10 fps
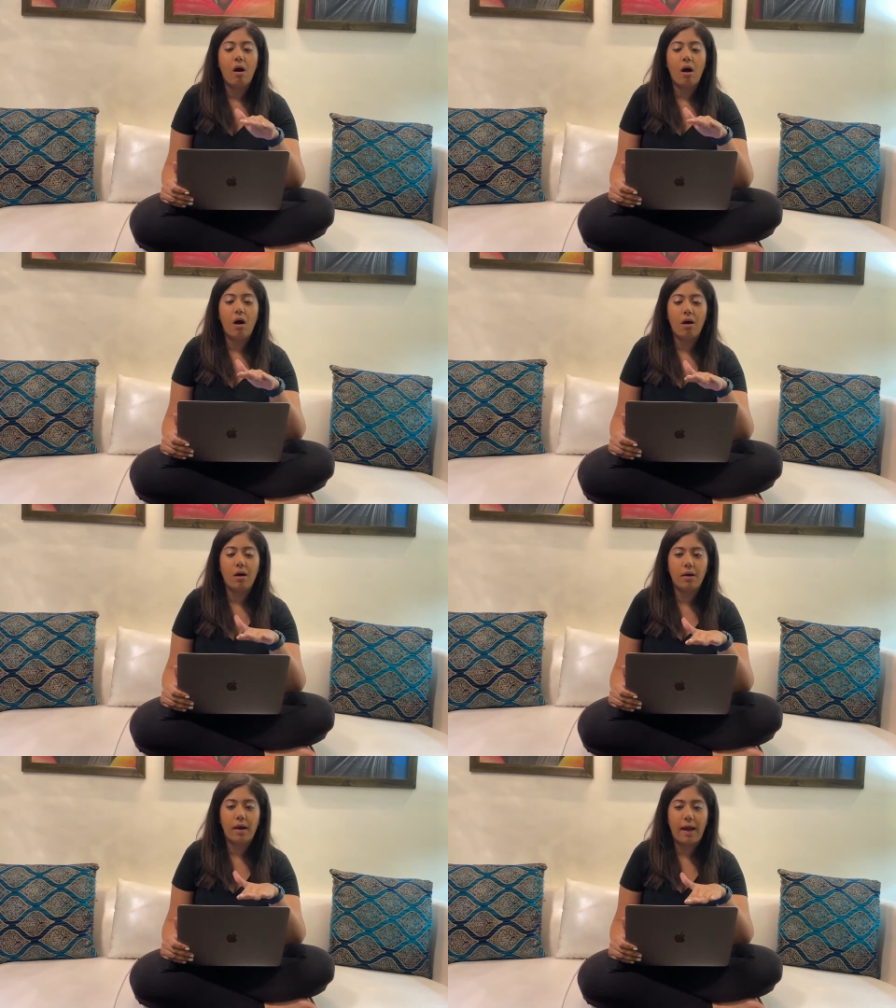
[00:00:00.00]

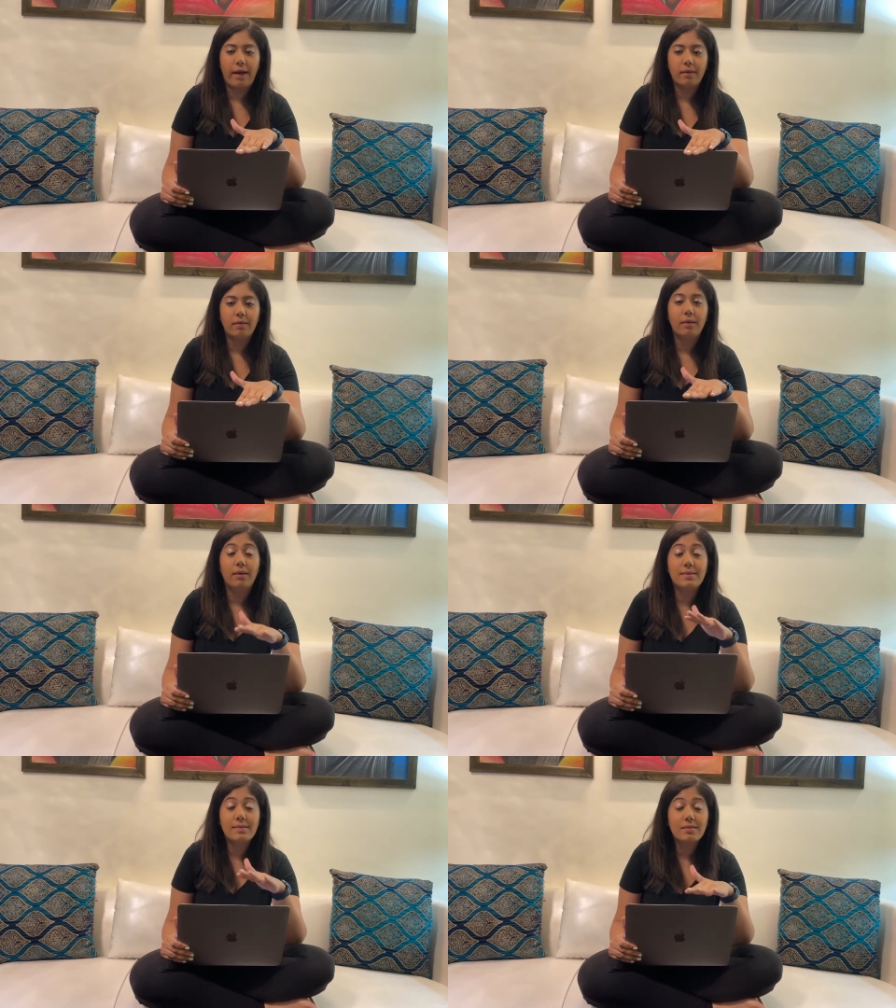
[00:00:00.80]
uh and
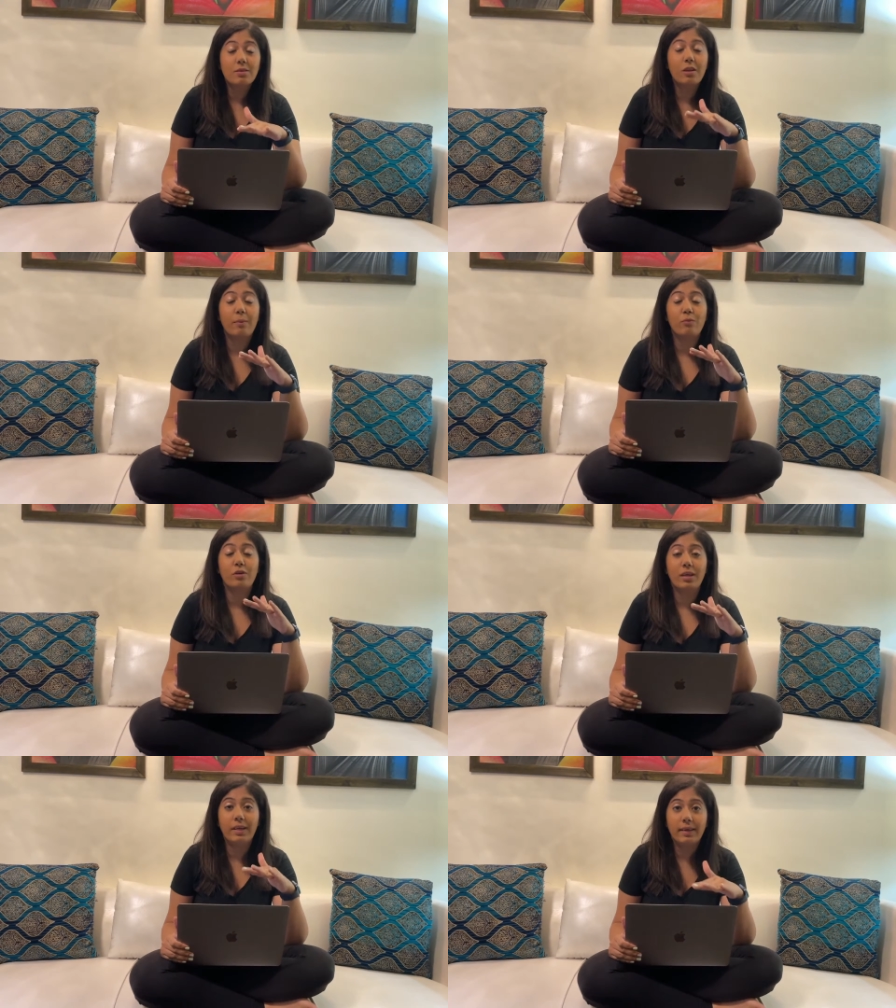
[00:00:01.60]
listen to them
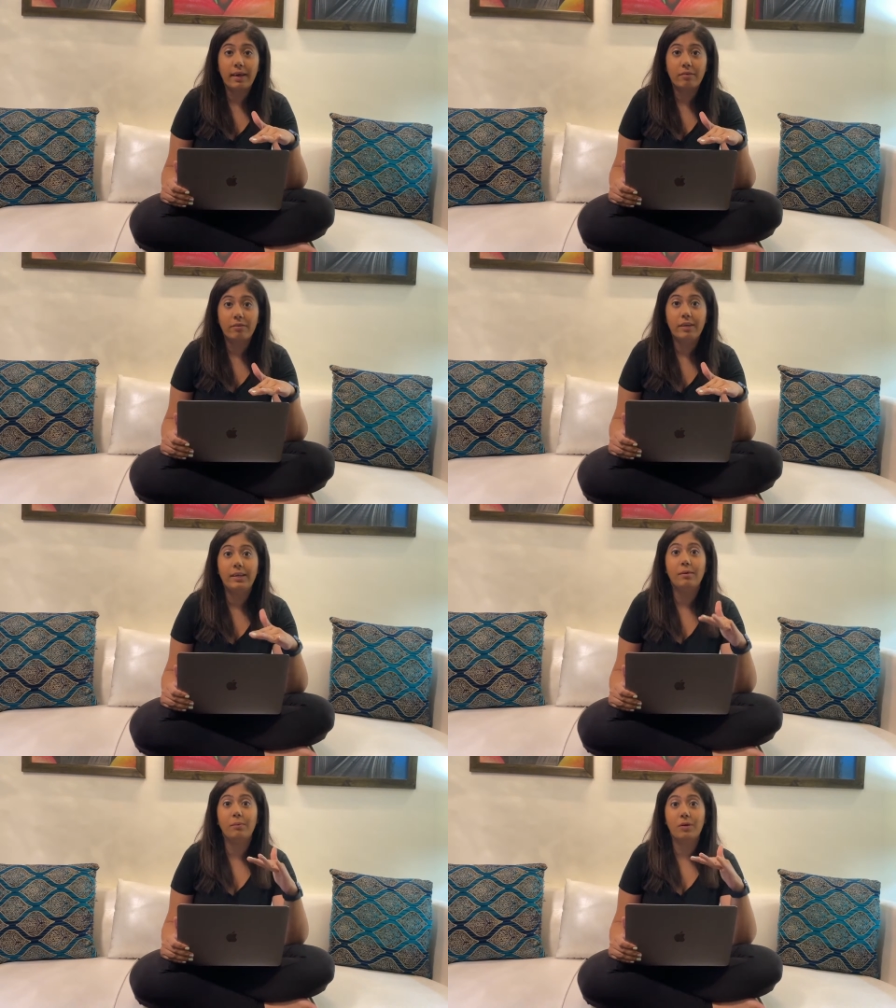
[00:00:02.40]
really
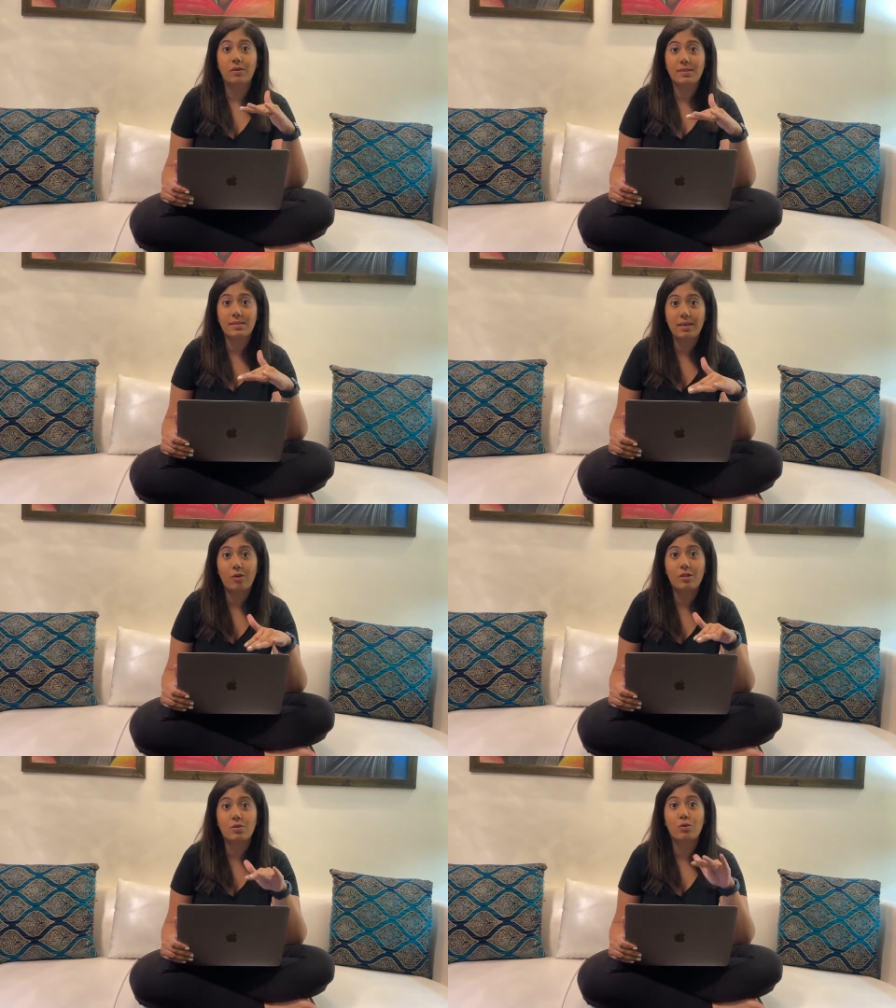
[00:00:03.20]
carefully, because they
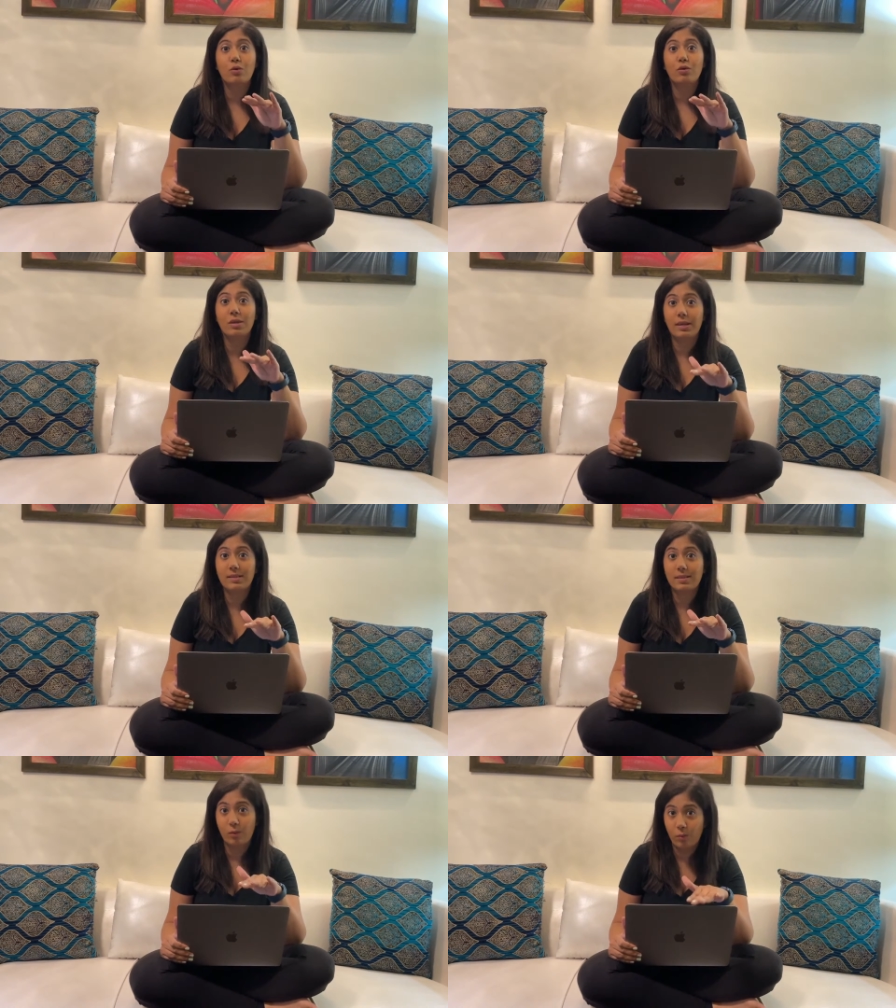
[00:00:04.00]
also go really
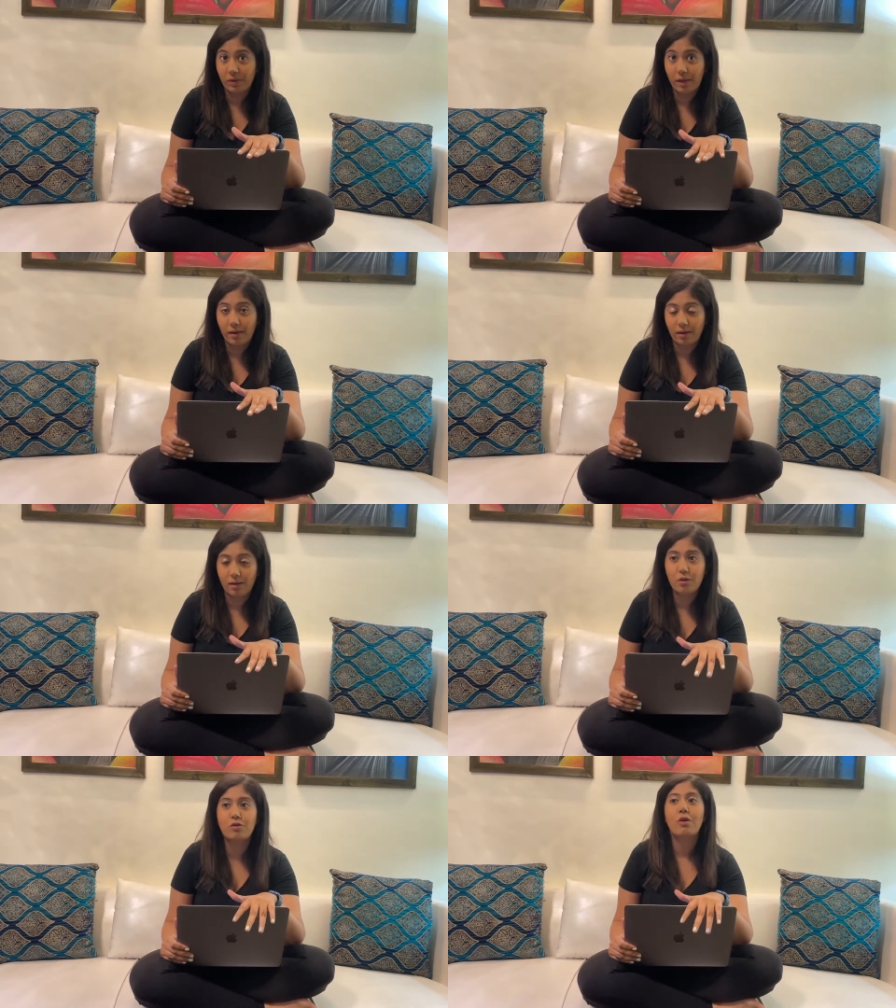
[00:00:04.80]
slow with their
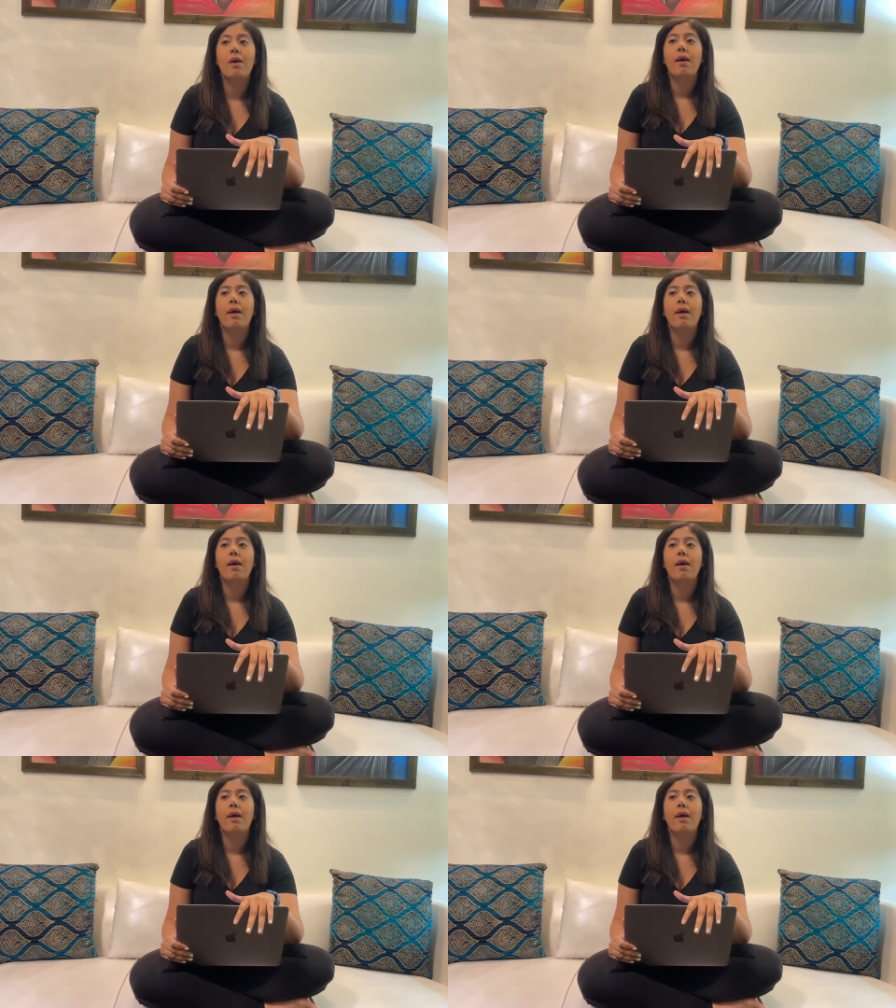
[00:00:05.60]
English.